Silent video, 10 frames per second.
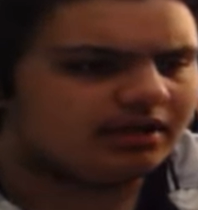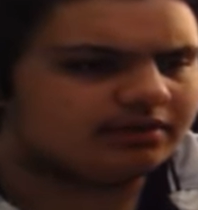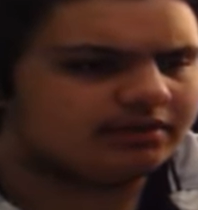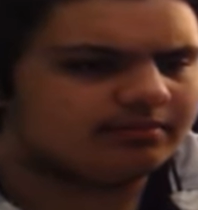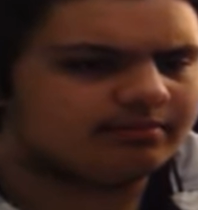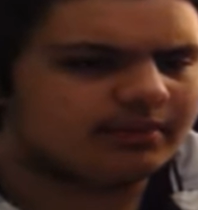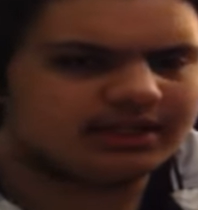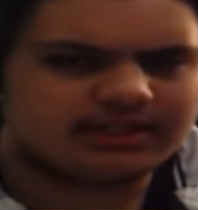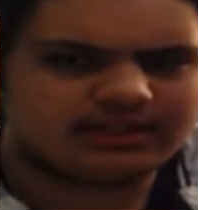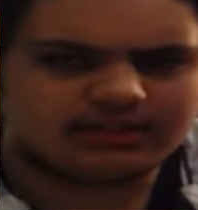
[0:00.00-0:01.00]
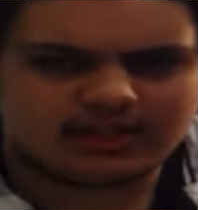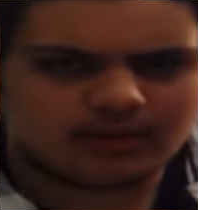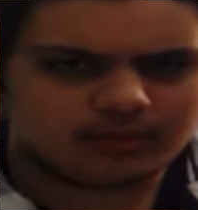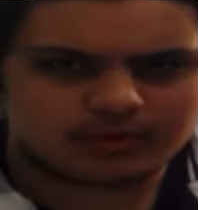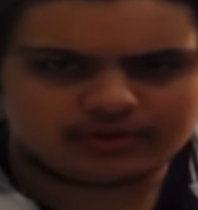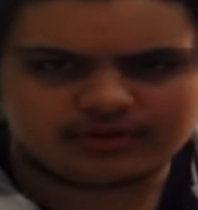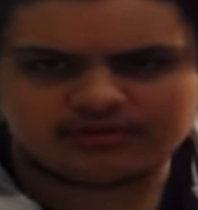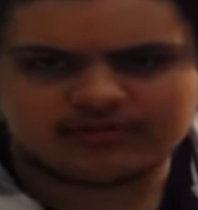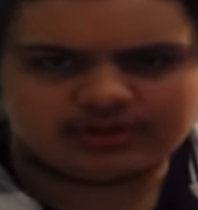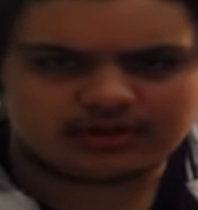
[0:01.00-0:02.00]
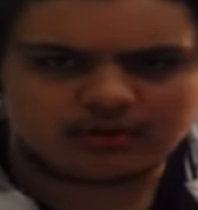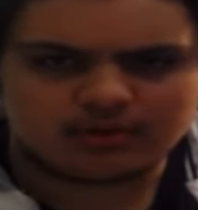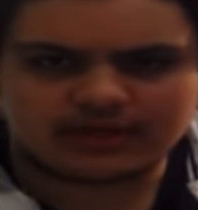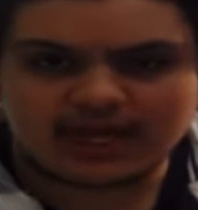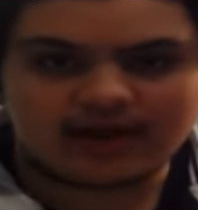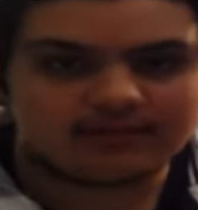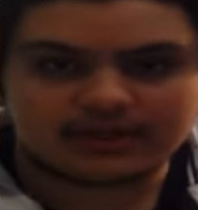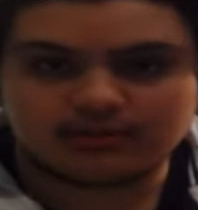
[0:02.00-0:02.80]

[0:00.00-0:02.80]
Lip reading: money net worth of the whole cabinet. It would